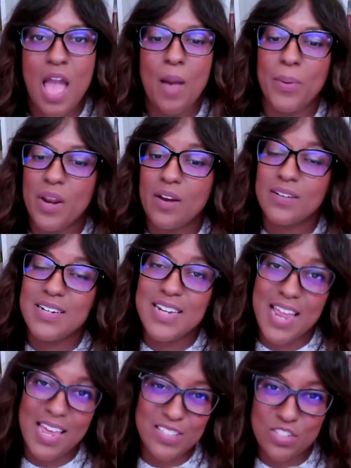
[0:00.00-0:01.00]
But our
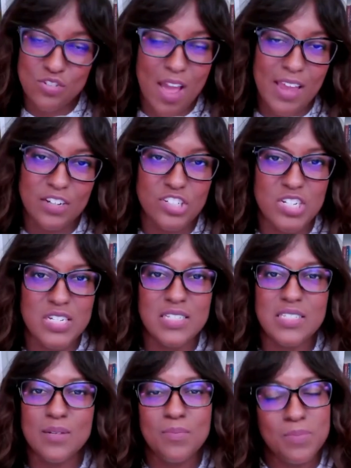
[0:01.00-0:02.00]
next strategy is
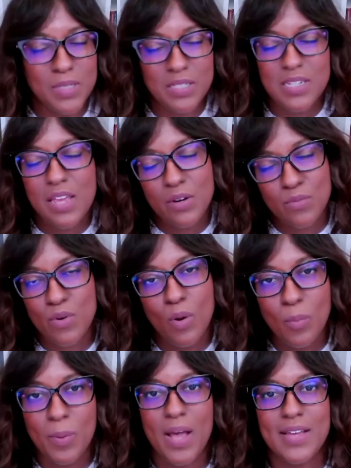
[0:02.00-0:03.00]
to build out a
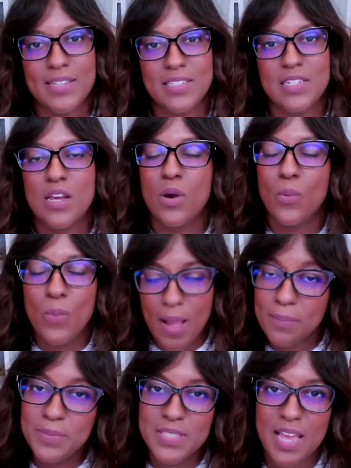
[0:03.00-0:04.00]
robust
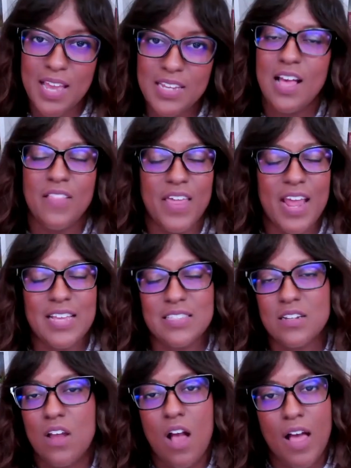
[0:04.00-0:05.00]
website that has an
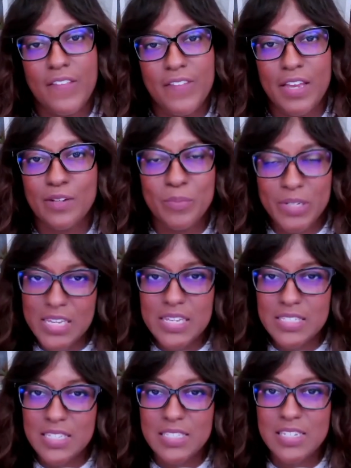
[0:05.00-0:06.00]
online booking
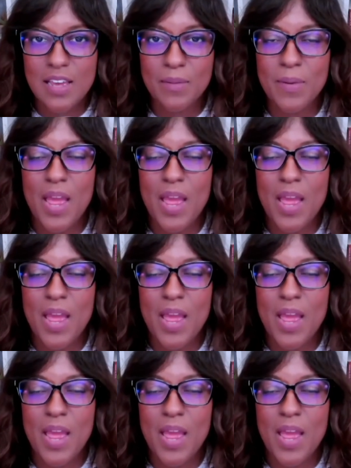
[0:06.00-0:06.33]
system,